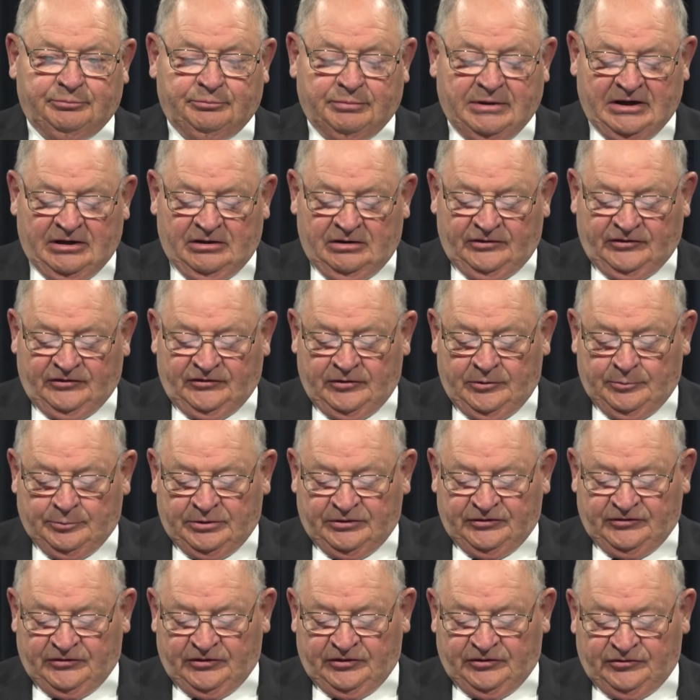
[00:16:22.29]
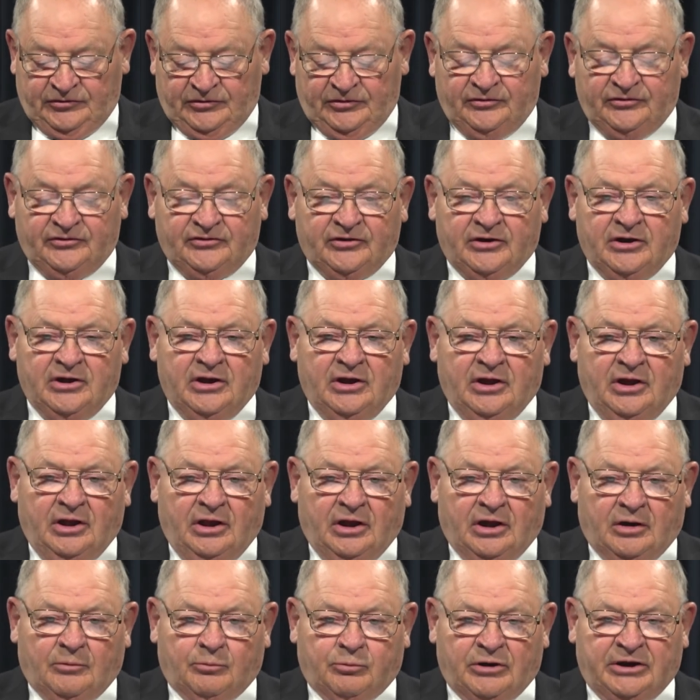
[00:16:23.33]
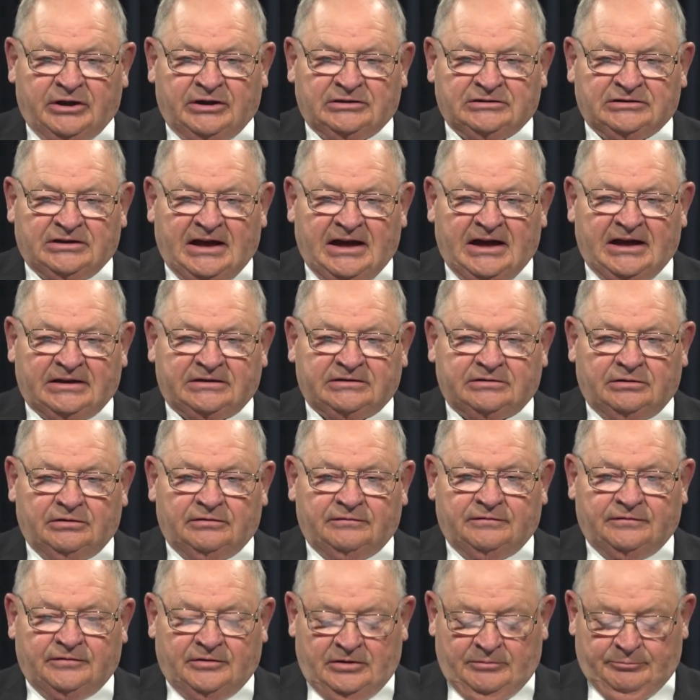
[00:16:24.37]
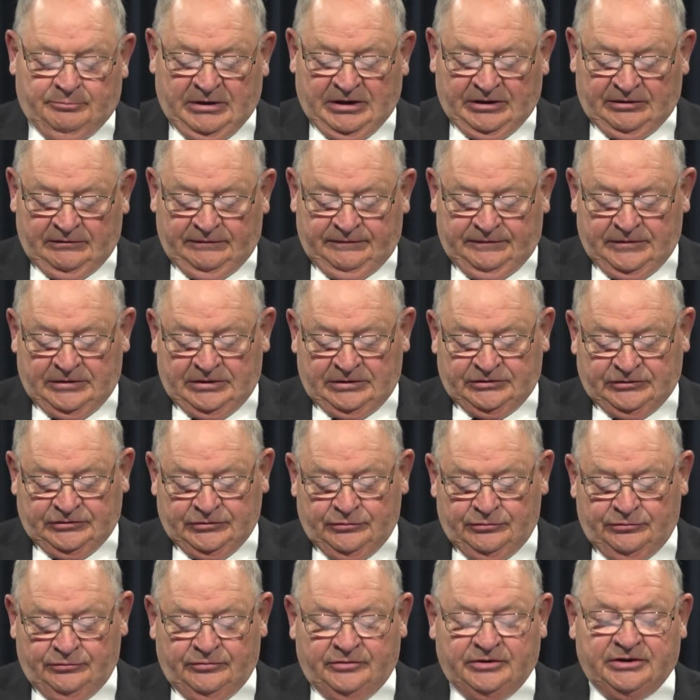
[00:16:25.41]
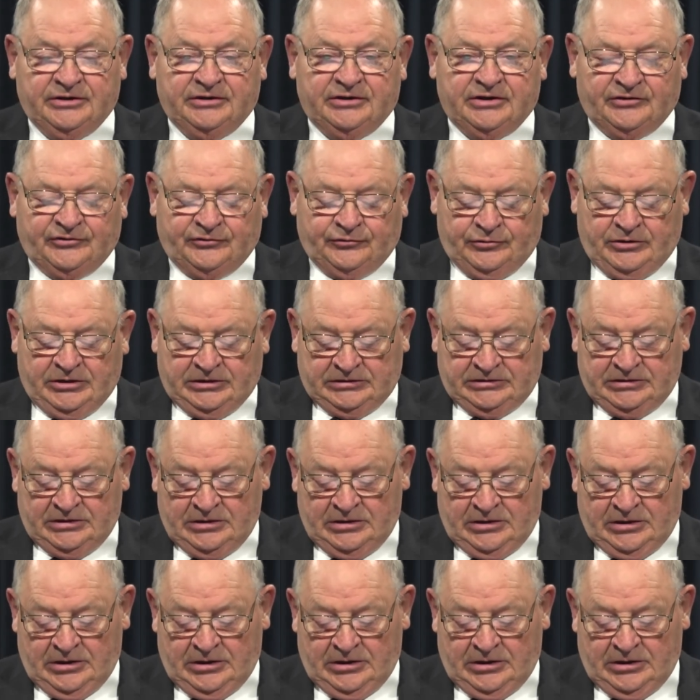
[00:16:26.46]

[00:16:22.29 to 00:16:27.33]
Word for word: policy positions uh, bring a lot of uh, benefit to the district.